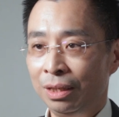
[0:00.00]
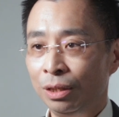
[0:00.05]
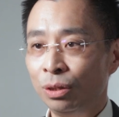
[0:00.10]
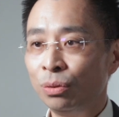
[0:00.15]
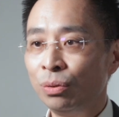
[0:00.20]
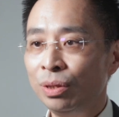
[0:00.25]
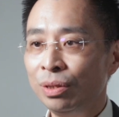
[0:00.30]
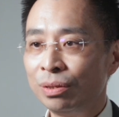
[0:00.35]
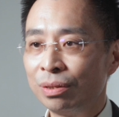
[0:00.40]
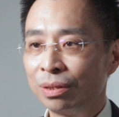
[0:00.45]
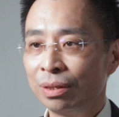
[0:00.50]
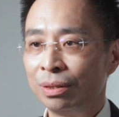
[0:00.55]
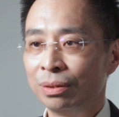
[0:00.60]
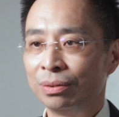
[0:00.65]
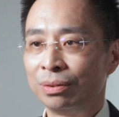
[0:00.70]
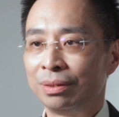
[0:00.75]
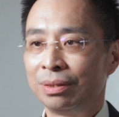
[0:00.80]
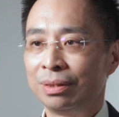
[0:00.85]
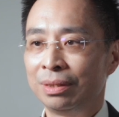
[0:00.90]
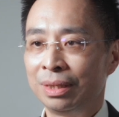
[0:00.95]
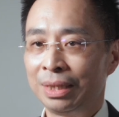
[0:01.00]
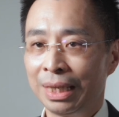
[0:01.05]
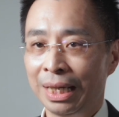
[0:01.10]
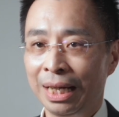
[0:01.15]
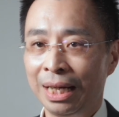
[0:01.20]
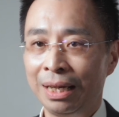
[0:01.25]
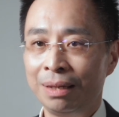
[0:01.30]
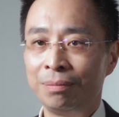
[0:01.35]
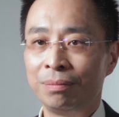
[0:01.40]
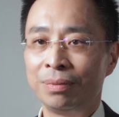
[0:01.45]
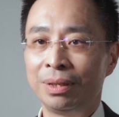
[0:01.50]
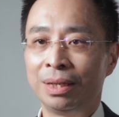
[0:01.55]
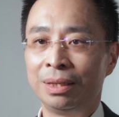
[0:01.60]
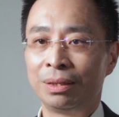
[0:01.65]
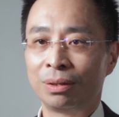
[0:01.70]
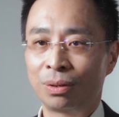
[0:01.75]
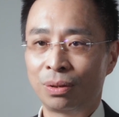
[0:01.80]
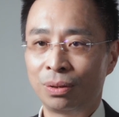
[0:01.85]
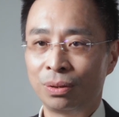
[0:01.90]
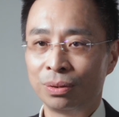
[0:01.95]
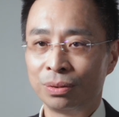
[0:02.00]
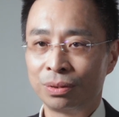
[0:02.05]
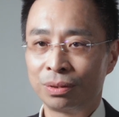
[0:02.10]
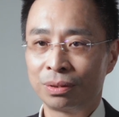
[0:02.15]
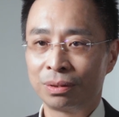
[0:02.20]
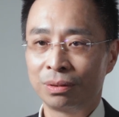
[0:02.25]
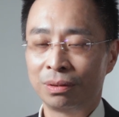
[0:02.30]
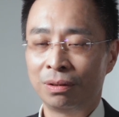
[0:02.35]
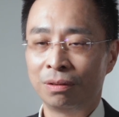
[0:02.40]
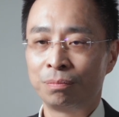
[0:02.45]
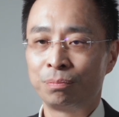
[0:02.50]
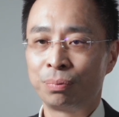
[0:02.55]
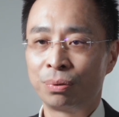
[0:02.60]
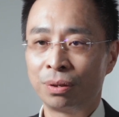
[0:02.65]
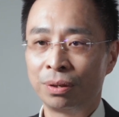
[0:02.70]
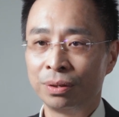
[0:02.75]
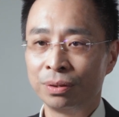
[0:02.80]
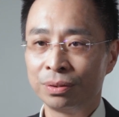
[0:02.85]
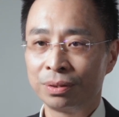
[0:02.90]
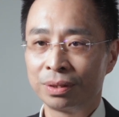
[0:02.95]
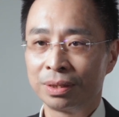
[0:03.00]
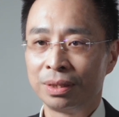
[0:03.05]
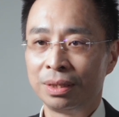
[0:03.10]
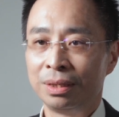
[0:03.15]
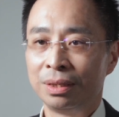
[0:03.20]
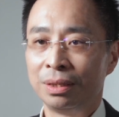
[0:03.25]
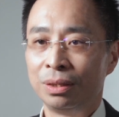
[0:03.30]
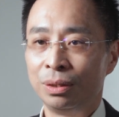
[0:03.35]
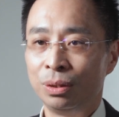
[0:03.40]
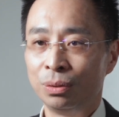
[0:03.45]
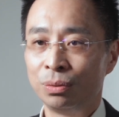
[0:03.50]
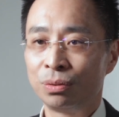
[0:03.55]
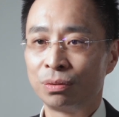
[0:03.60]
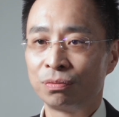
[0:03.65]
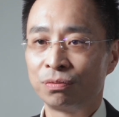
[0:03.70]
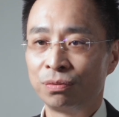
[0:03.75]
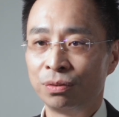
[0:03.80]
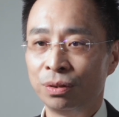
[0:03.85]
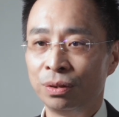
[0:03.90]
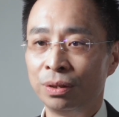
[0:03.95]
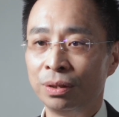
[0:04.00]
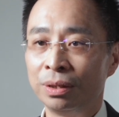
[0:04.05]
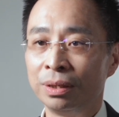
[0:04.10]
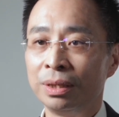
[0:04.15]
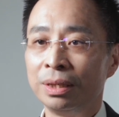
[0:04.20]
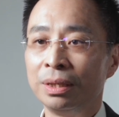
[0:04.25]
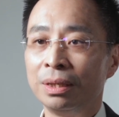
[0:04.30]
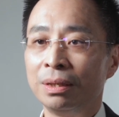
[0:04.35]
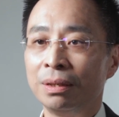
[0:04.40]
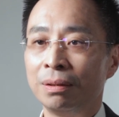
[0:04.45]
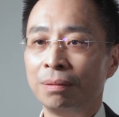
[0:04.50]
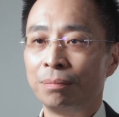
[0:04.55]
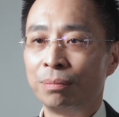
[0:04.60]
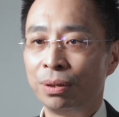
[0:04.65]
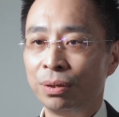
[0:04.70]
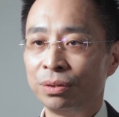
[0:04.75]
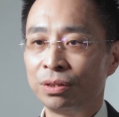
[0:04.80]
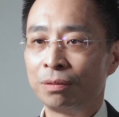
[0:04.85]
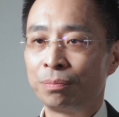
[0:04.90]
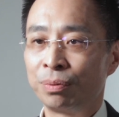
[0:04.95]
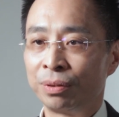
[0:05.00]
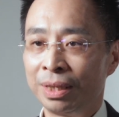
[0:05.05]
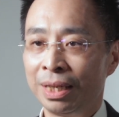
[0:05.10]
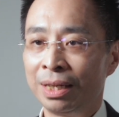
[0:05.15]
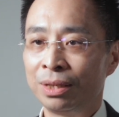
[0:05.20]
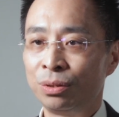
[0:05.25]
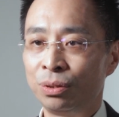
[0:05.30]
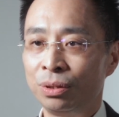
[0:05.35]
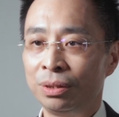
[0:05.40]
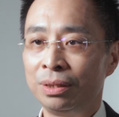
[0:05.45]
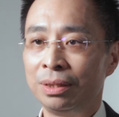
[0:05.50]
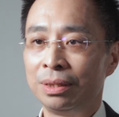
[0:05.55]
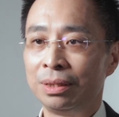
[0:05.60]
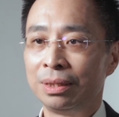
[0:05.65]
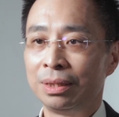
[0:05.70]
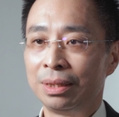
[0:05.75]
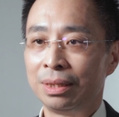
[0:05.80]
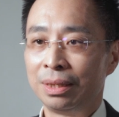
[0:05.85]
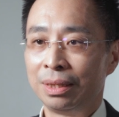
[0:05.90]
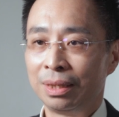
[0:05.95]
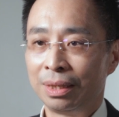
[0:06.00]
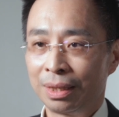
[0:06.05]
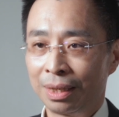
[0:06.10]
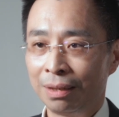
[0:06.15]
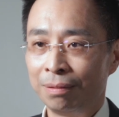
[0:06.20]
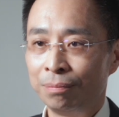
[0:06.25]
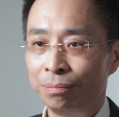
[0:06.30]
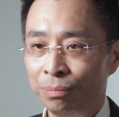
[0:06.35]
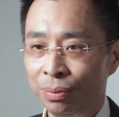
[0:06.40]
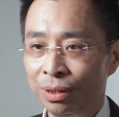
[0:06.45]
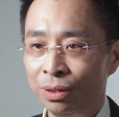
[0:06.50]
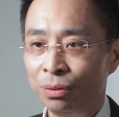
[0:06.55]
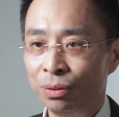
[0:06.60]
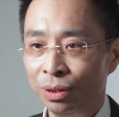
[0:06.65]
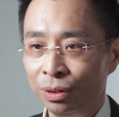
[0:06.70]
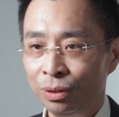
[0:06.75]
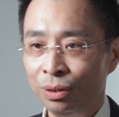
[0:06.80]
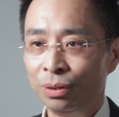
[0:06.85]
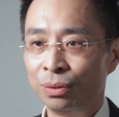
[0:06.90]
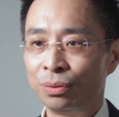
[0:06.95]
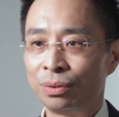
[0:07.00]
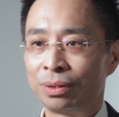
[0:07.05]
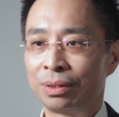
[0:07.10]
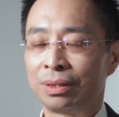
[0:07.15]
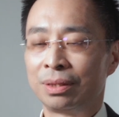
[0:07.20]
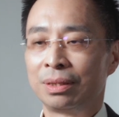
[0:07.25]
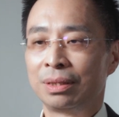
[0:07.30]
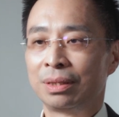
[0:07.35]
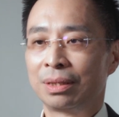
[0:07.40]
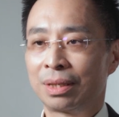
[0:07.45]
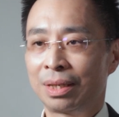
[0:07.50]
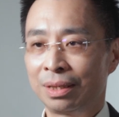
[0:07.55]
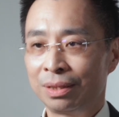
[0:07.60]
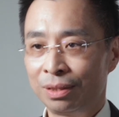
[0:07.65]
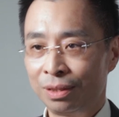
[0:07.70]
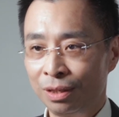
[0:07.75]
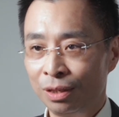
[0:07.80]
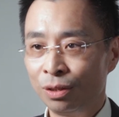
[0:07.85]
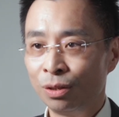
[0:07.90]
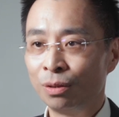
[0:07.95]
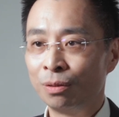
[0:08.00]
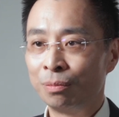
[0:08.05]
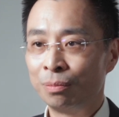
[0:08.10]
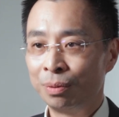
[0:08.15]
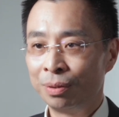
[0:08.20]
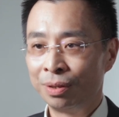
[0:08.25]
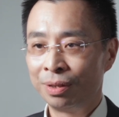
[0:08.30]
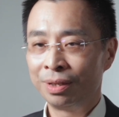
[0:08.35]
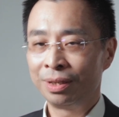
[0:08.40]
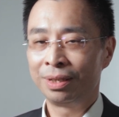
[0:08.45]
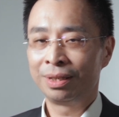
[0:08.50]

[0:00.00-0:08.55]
In doing so, the time and the cost of pros used for post-production can be reduced considerably.